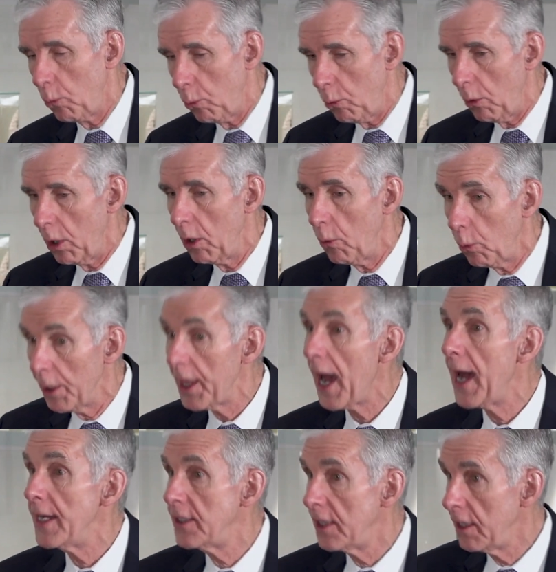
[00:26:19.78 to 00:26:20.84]
with
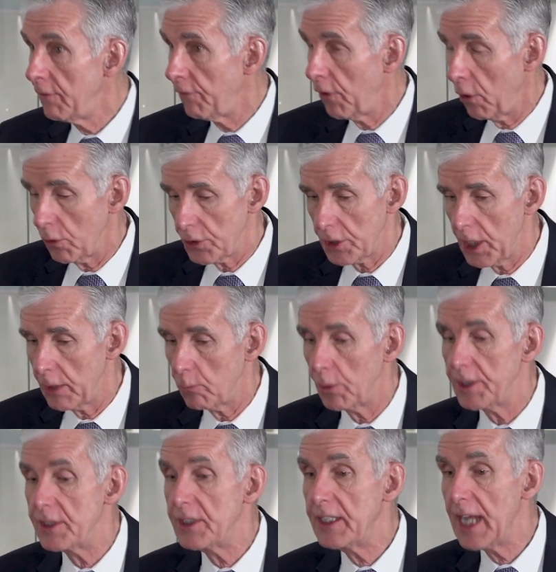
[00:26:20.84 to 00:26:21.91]
IT folks and
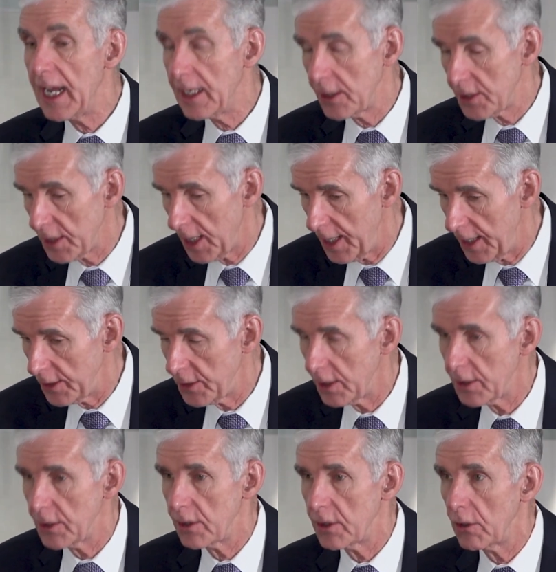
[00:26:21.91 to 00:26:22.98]
with data
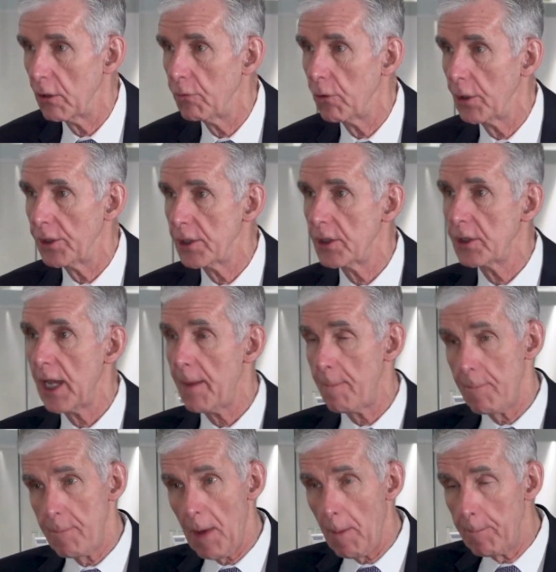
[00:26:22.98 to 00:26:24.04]
scientists and so forth, is that
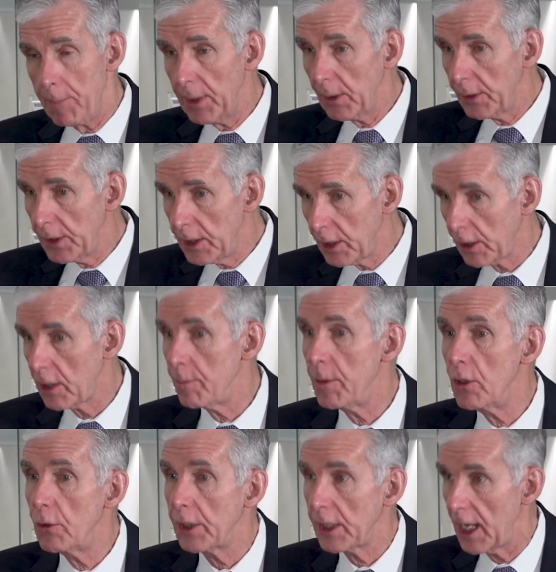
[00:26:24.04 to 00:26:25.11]
ability to
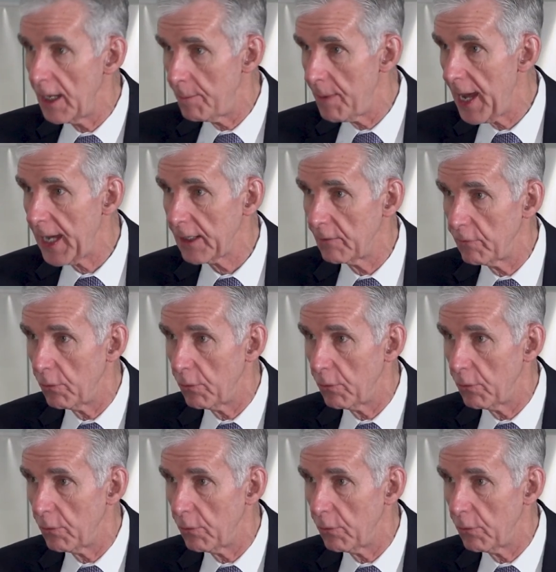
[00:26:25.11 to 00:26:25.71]
communicate back and